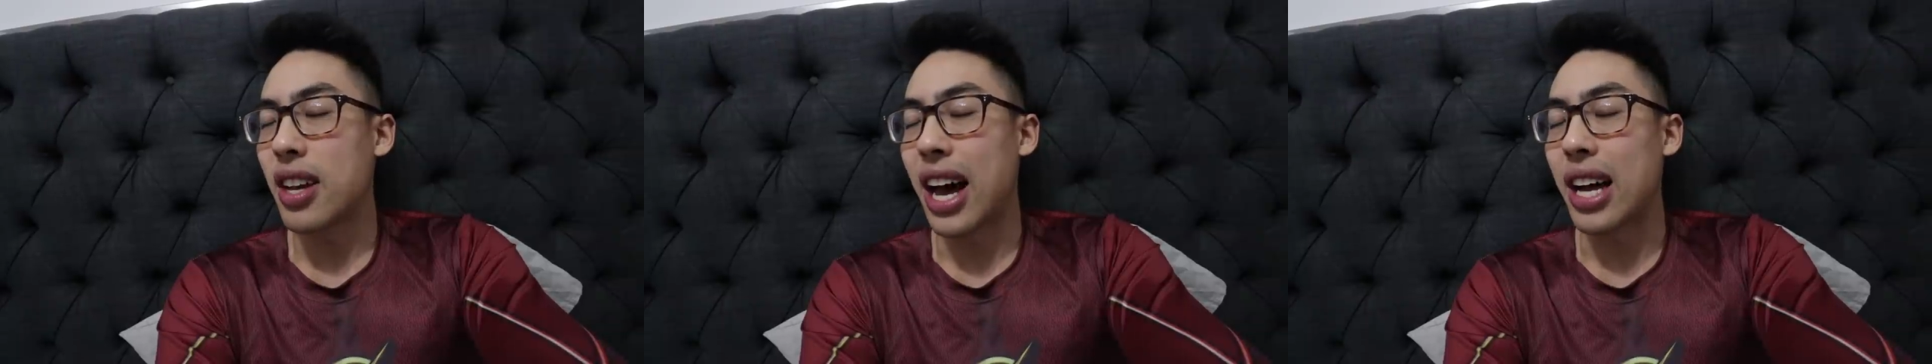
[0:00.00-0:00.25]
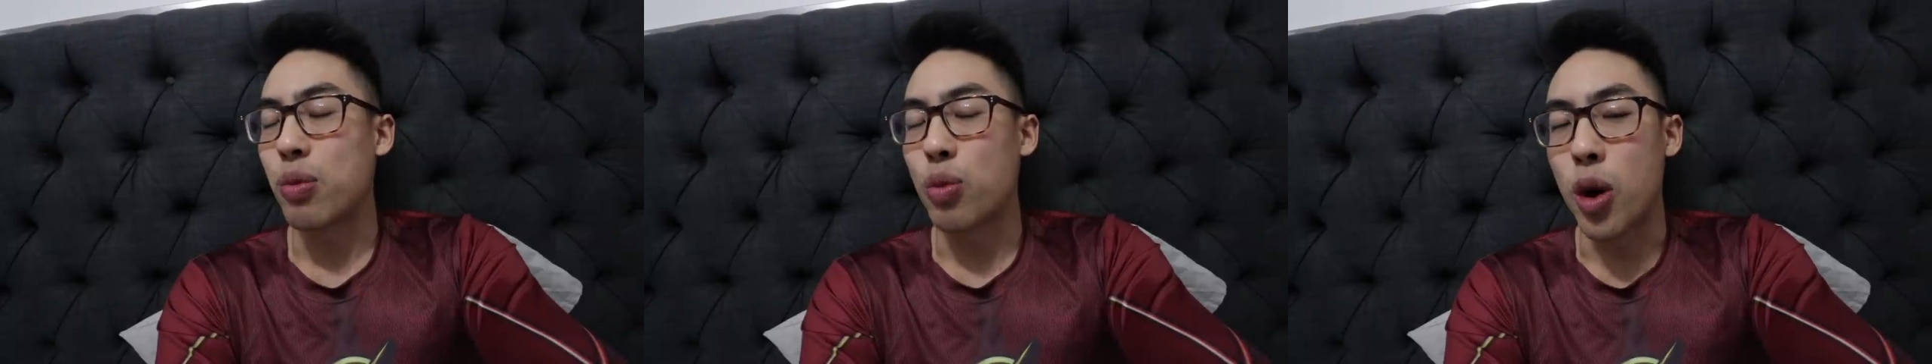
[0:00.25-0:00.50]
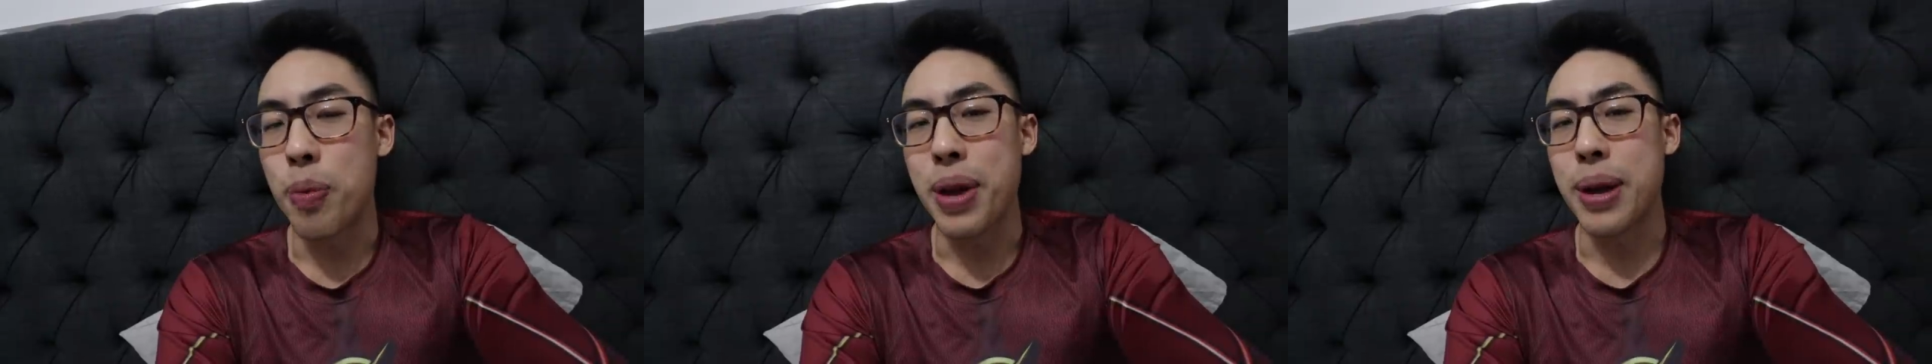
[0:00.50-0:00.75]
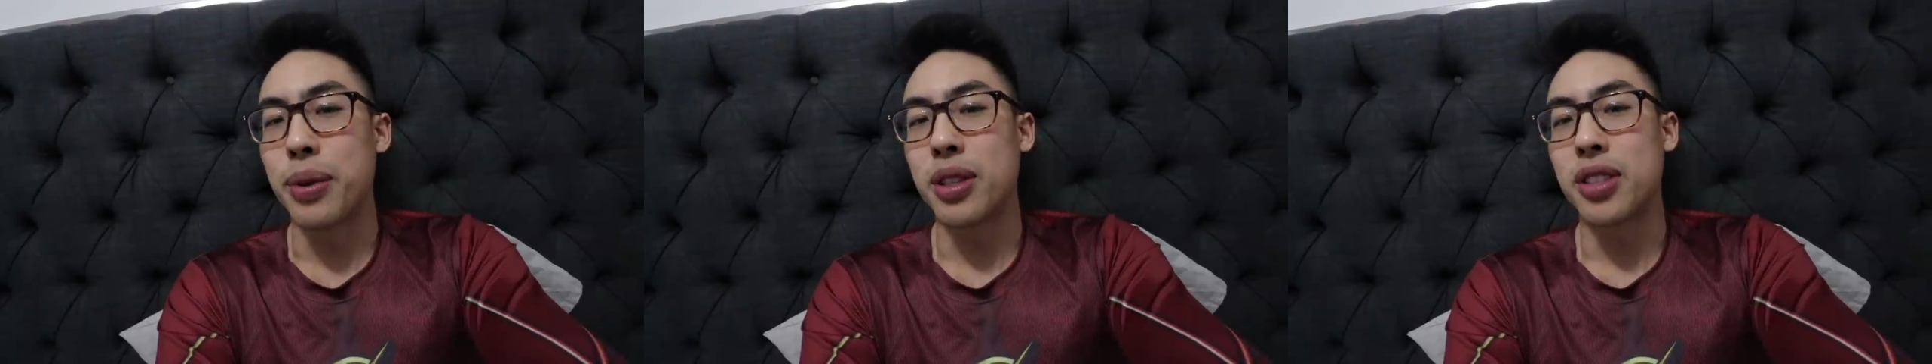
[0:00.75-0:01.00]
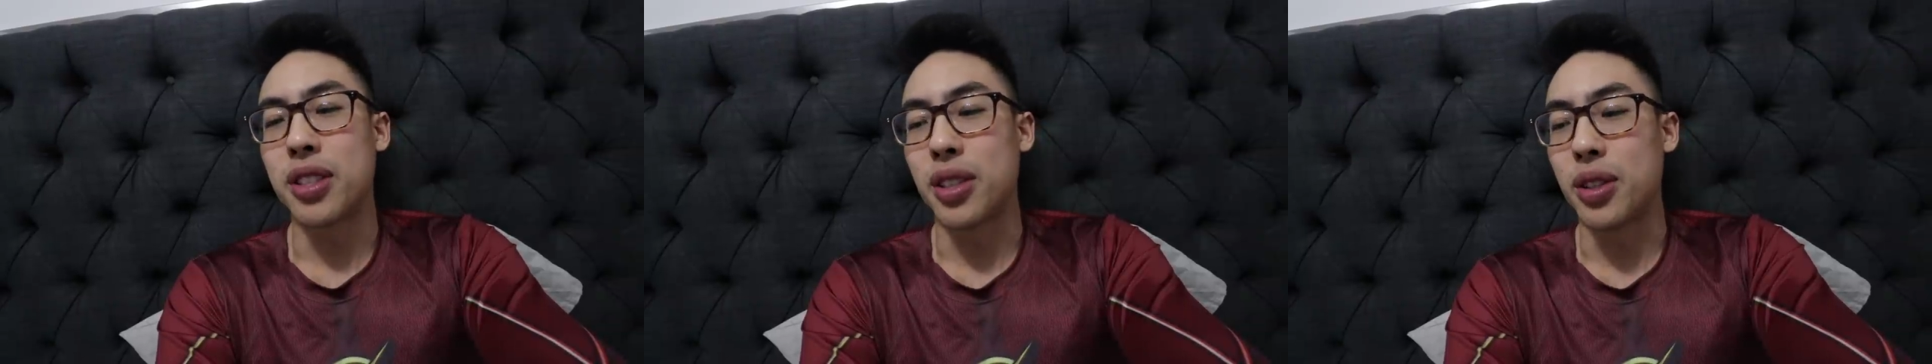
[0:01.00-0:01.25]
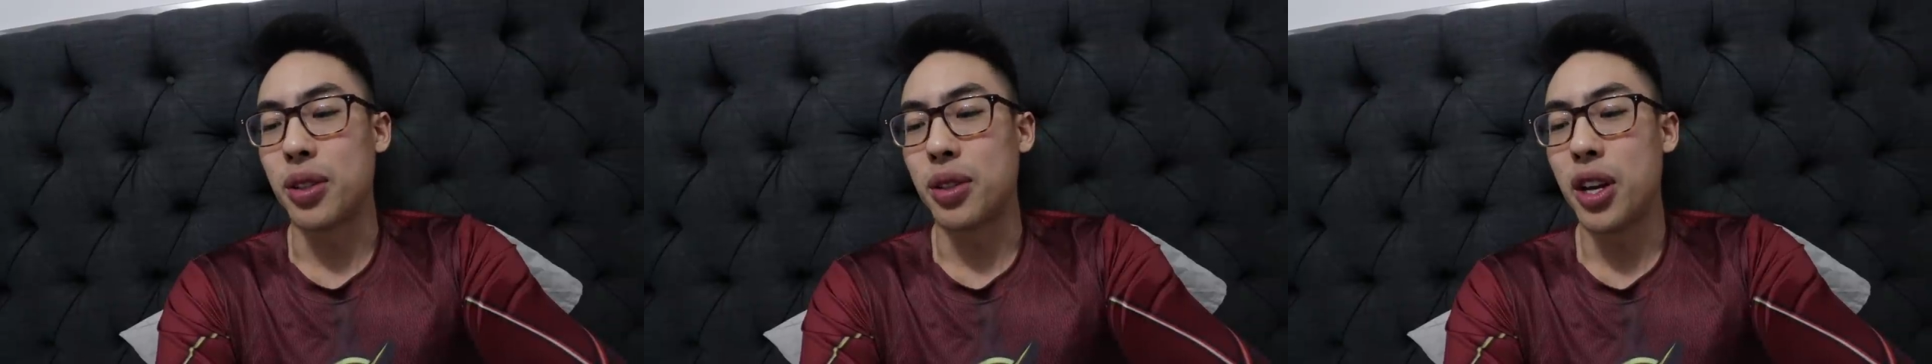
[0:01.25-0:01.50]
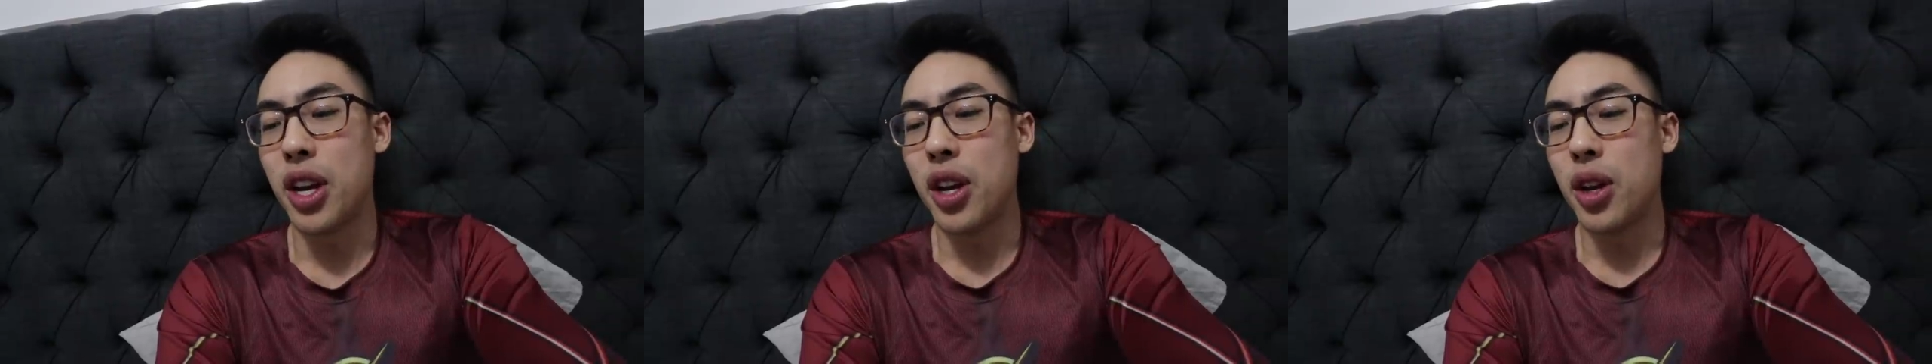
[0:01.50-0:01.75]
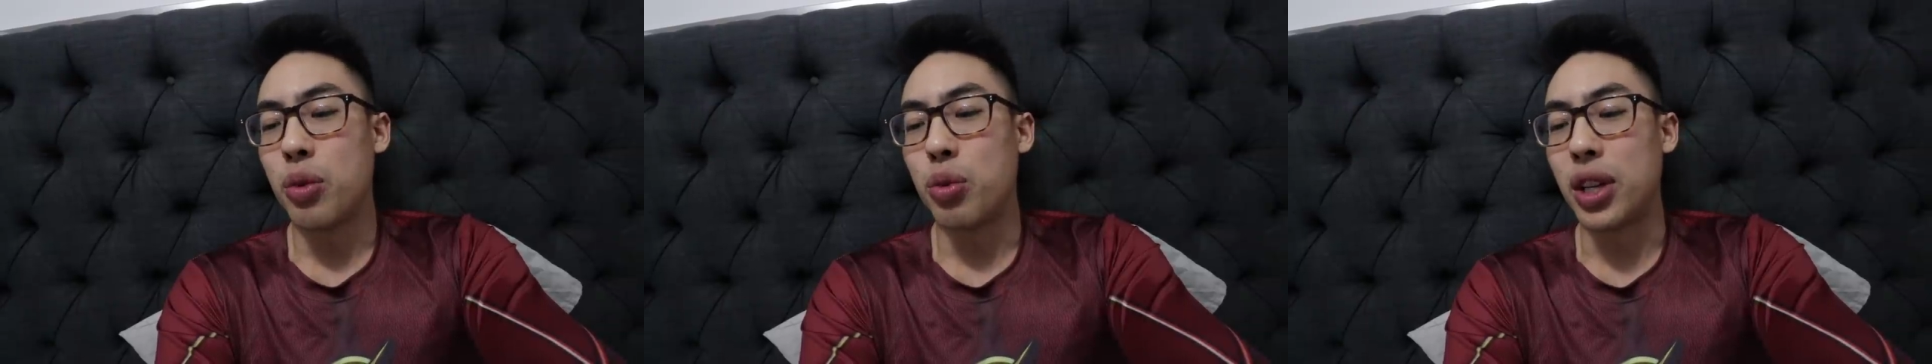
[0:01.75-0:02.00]
I won't be able to
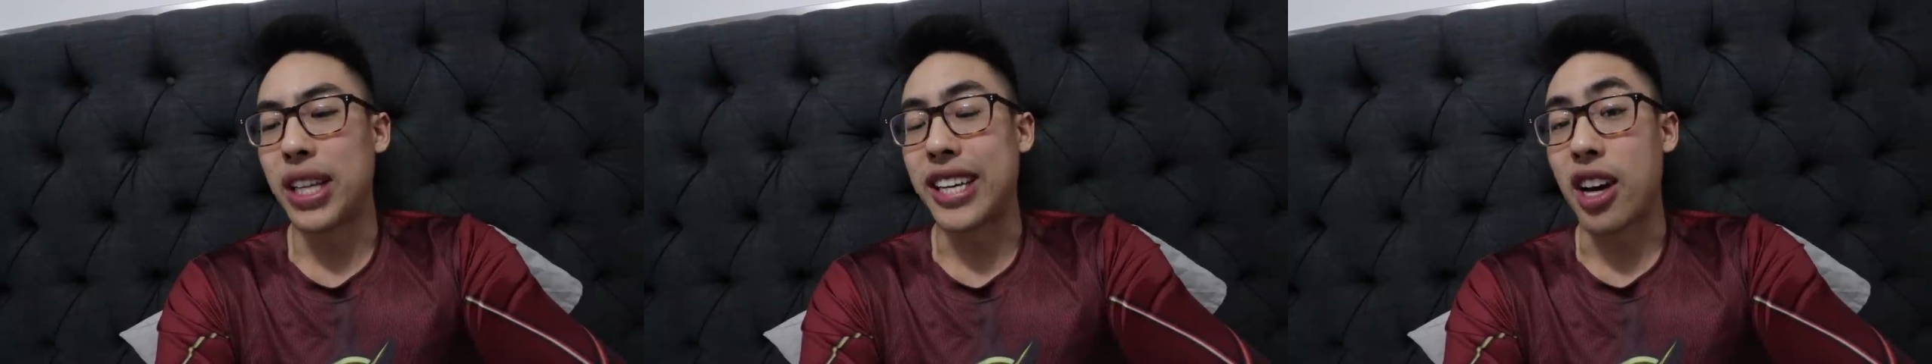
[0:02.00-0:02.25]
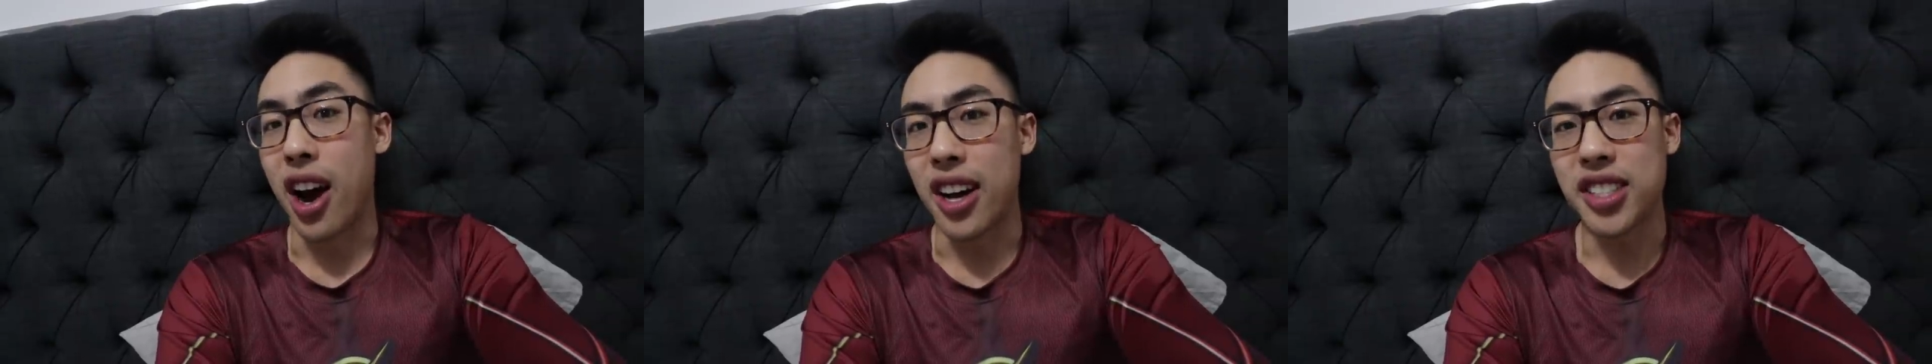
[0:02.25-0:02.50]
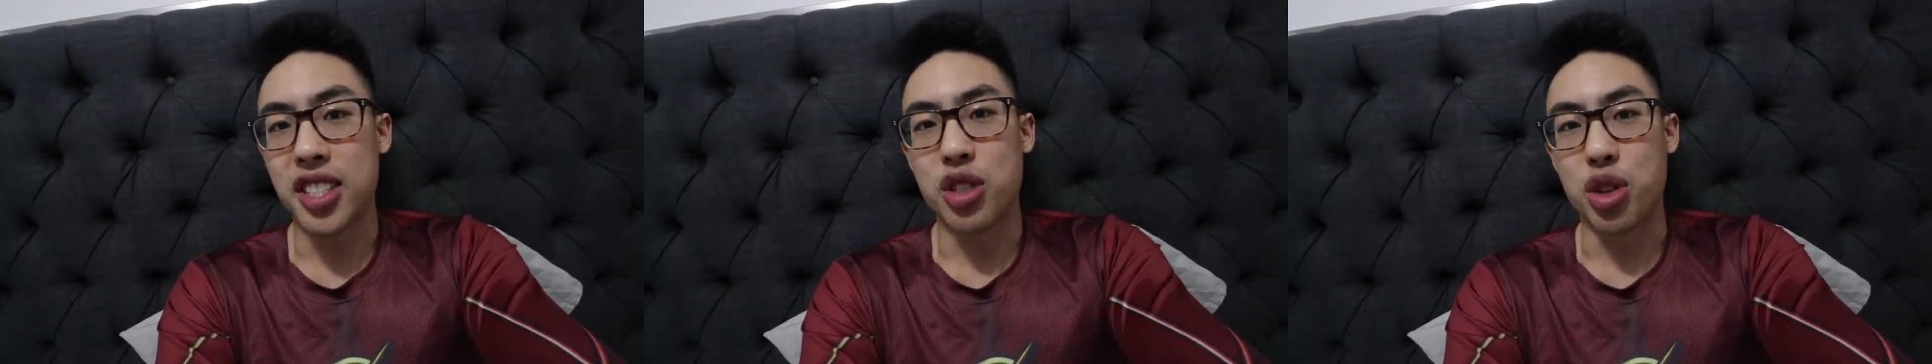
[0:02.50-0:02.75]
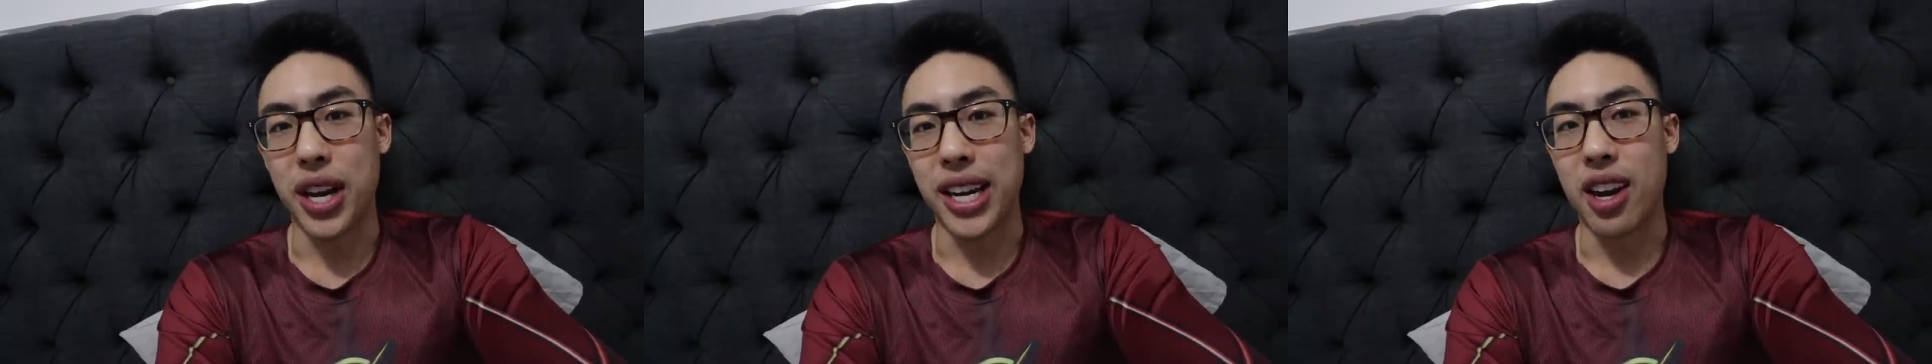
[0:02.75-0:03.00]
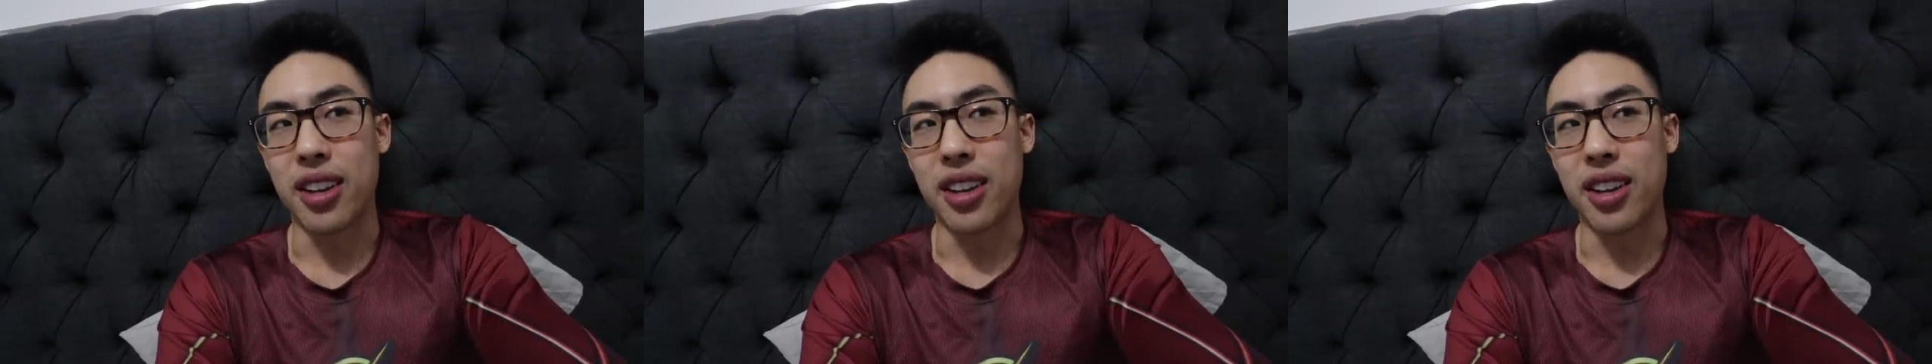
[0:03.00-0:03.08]
really concentrate